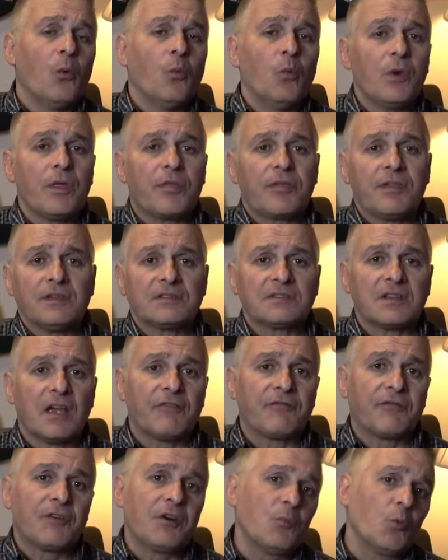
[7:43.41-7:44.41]
with this
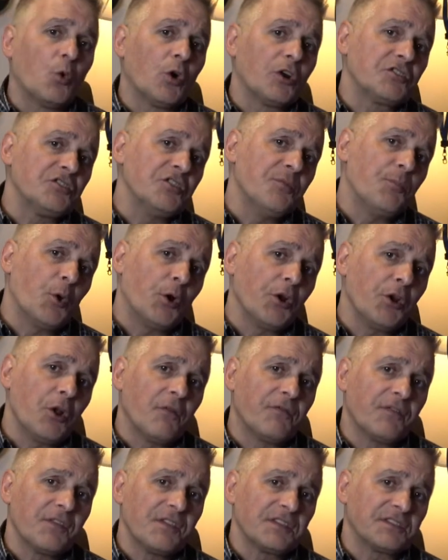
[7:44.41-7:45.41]
firmware
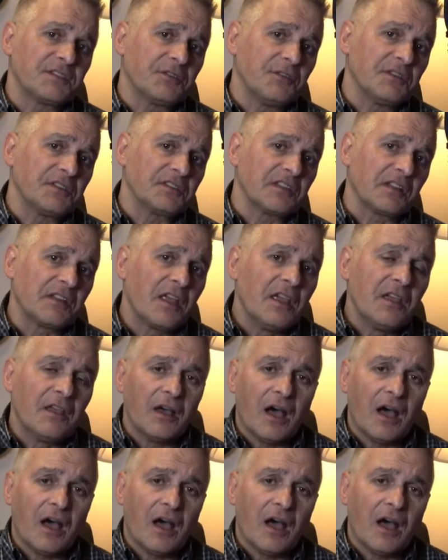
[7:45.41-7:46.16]
2.0 for the Series 3